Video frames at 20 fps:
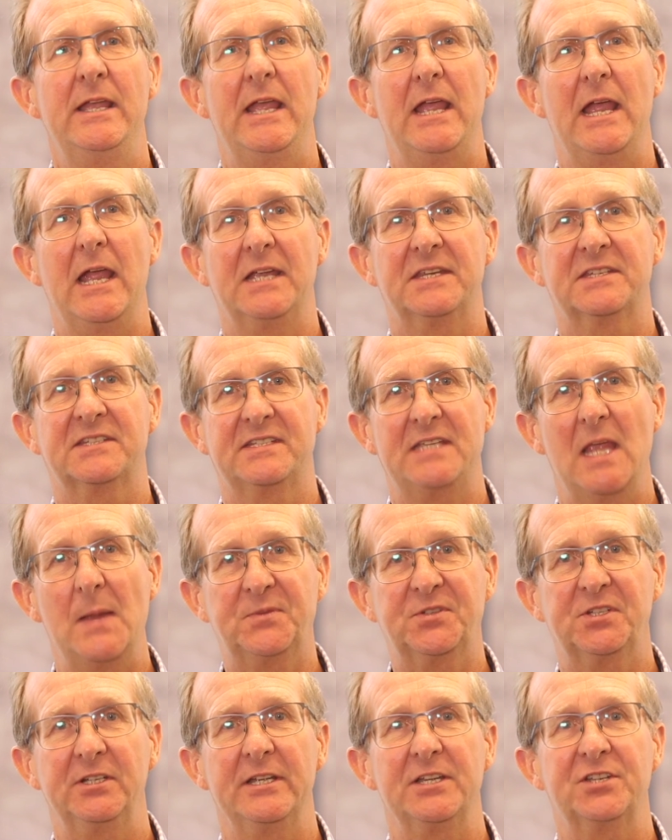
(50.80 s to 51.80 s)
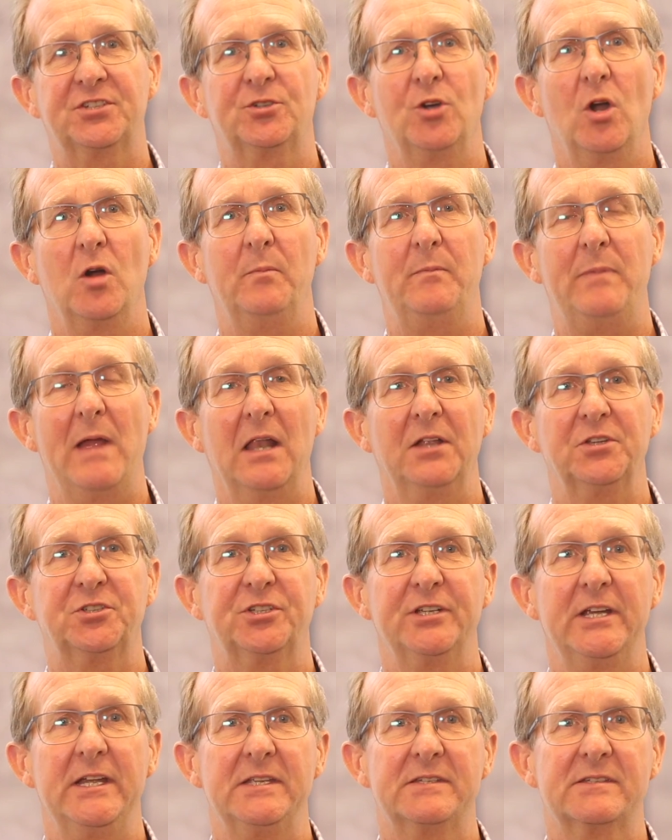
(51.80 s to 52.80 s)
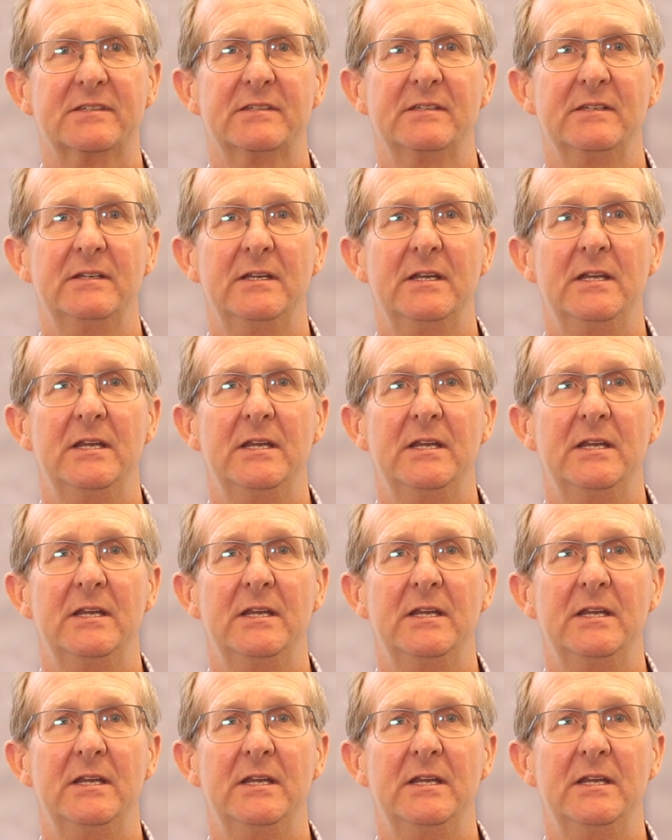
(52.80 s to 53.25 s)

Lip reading: exceptionally strong balance sheets,